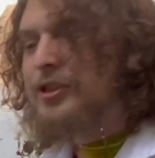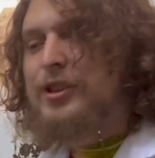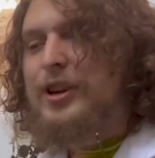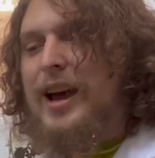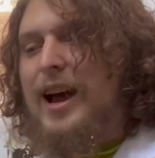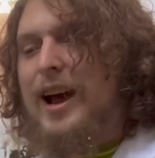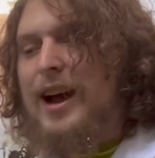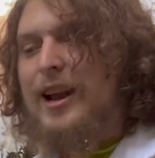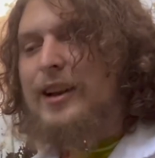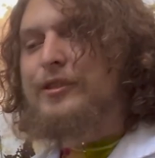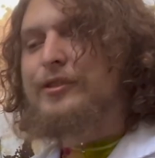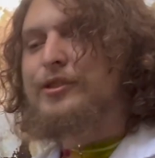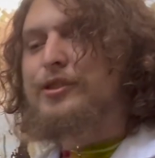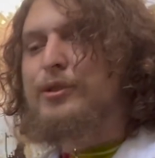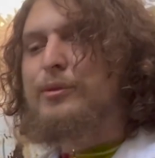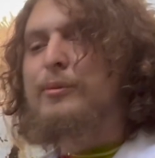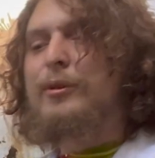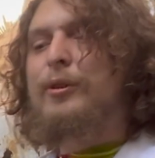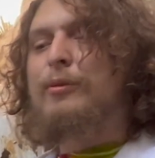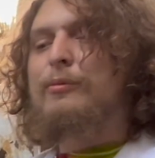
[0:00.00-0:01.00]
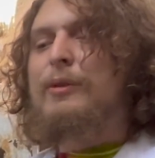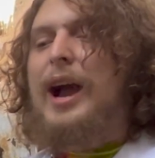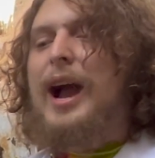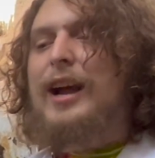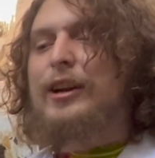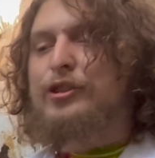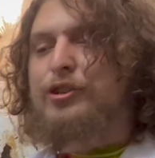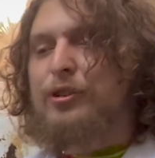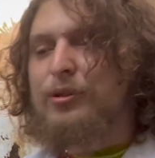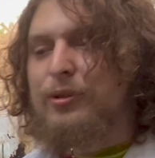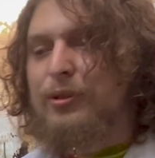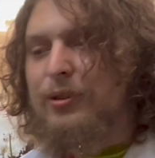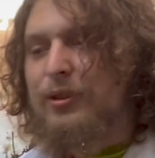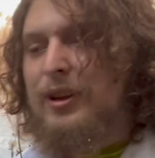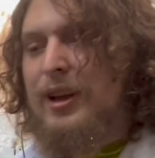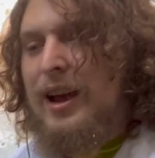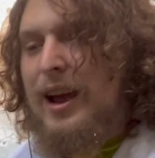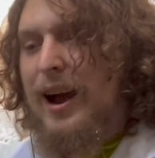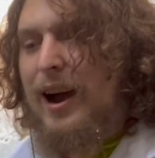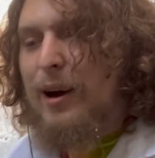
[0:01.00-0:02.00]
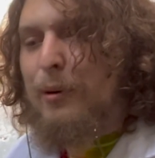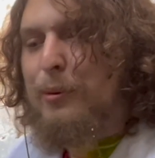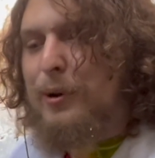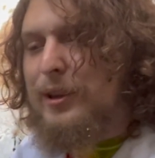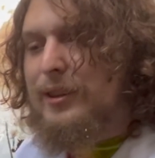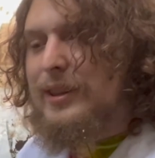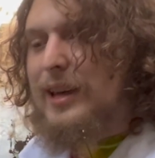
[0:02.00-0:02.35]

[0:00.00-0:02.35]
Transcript: to add to a rational? How would